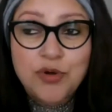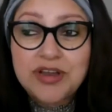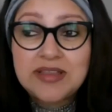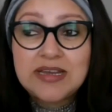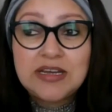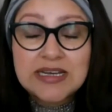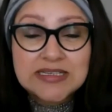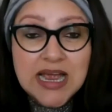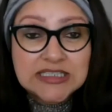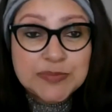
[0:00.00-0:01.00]
What are
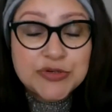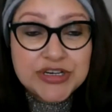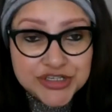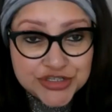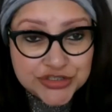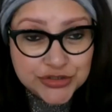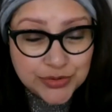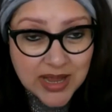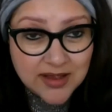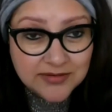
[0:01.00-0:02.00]
the aspirations
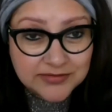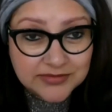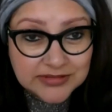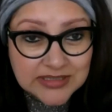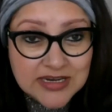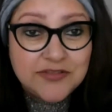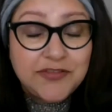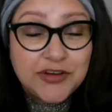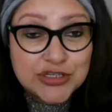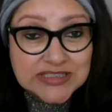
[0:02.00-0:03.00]
you have
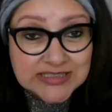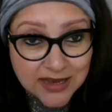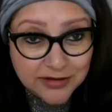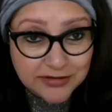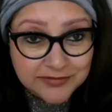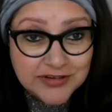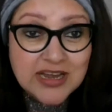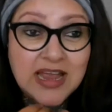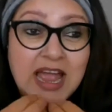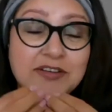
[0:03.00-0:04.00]
for yourself
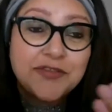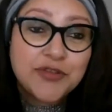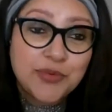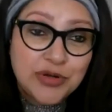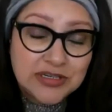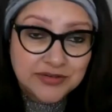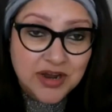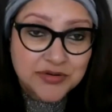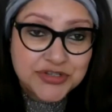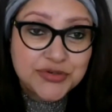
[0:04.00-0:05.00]
and for the world
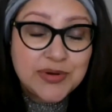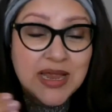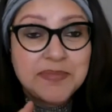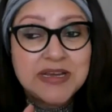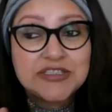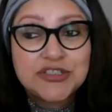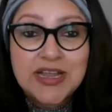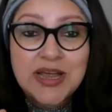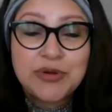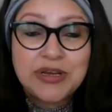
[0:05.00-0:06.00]
around you? And based on
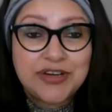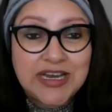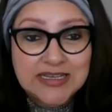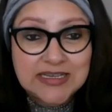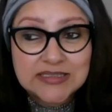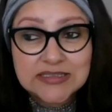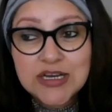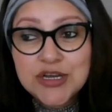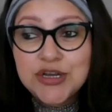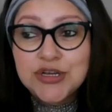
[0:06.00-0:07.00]
that, we create this.
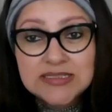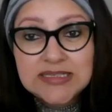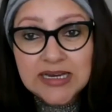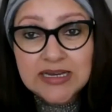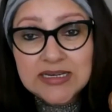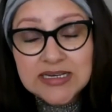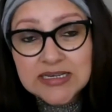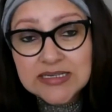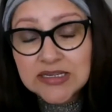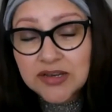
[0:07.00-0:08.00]
Second
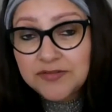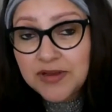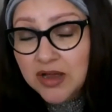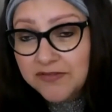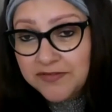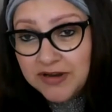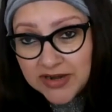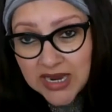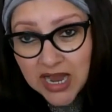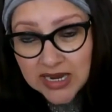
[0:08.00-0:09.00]
is a
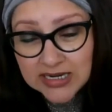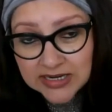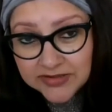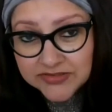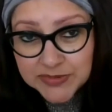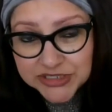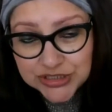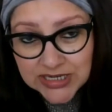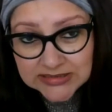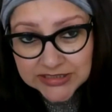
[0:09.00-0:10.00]
very high level of
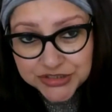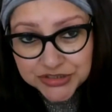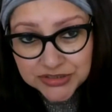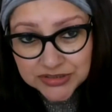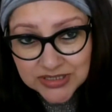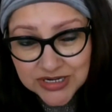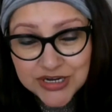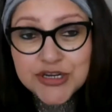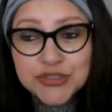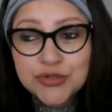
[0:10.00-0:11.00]
specialization.
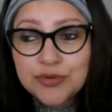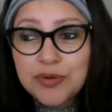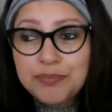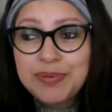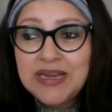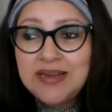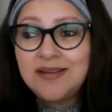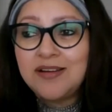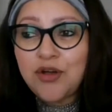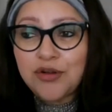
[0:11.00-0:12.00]
So being
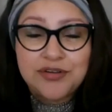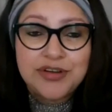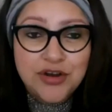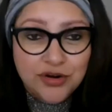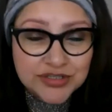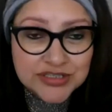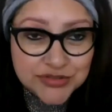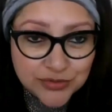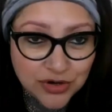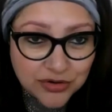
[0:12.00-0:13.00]
an ordinary doctor is
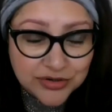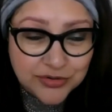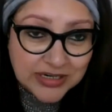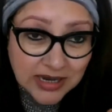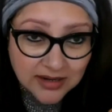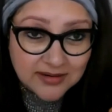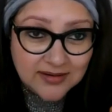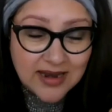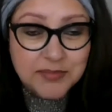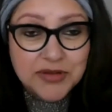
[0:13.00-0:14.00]
no longer going to cut it.
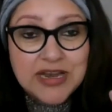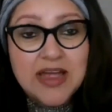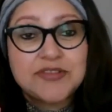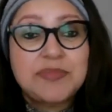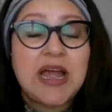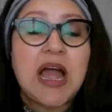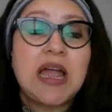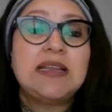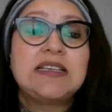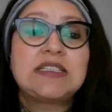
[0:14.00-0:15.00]
I'm going to have to be a
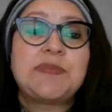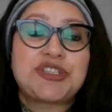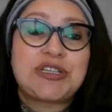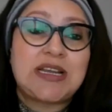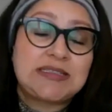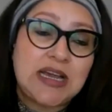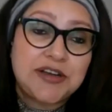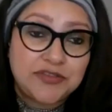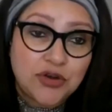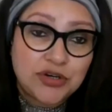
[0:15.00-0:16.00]
highly specialized
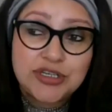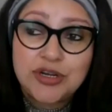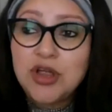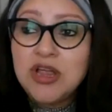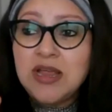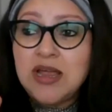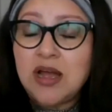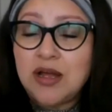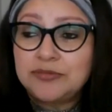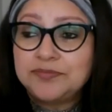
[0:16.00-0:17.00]
kind of doctor.
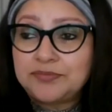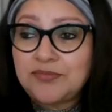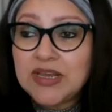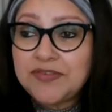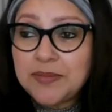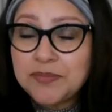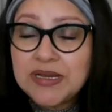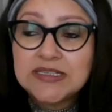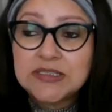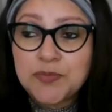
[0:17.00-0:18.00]
If I'm
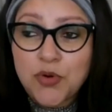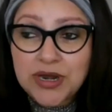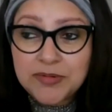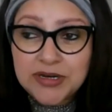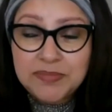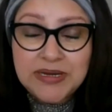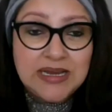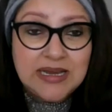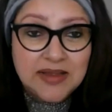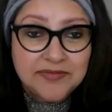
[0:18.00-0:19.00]
in sport, I'm going
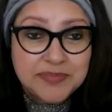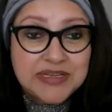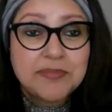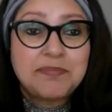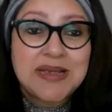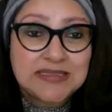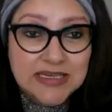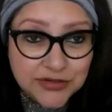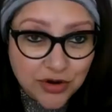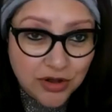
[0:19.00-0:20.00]
to have to be the best
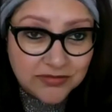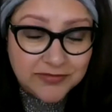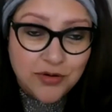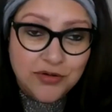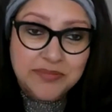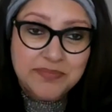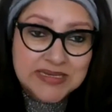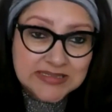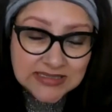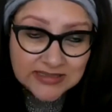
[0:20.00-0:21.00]
at golf, or the
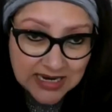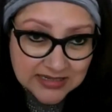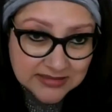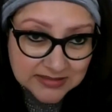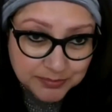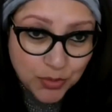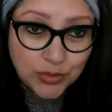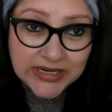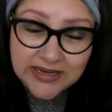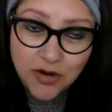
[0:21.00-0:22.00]
best at
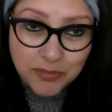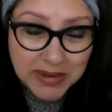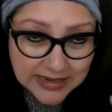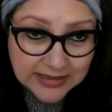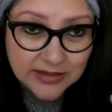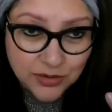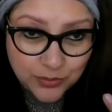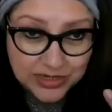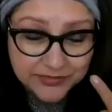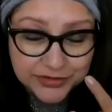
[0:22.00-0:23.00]
bowling or batting or
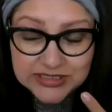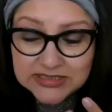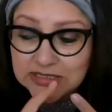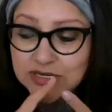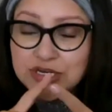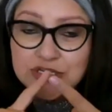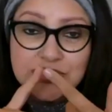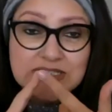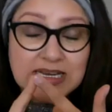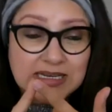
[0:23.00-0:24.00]
whatever it is. So
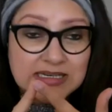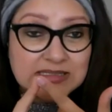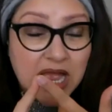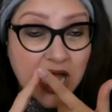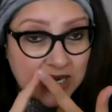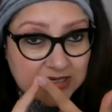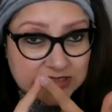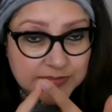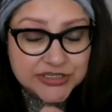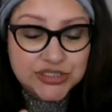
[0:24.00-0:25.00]
the second is highly
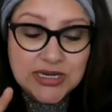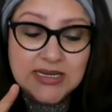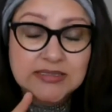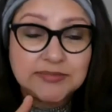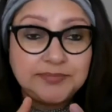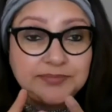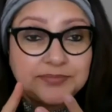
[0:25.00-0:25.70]
specialized.